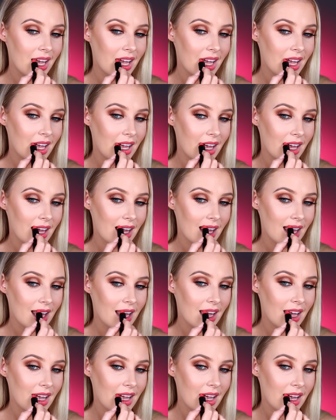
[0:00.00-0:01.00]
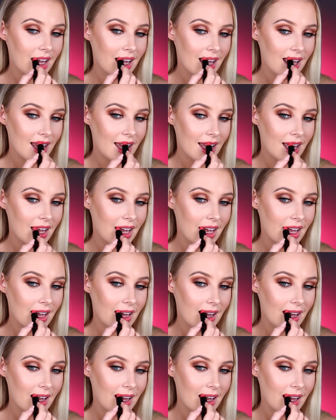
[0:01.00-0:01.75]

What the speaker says: No one is speaking in this clip.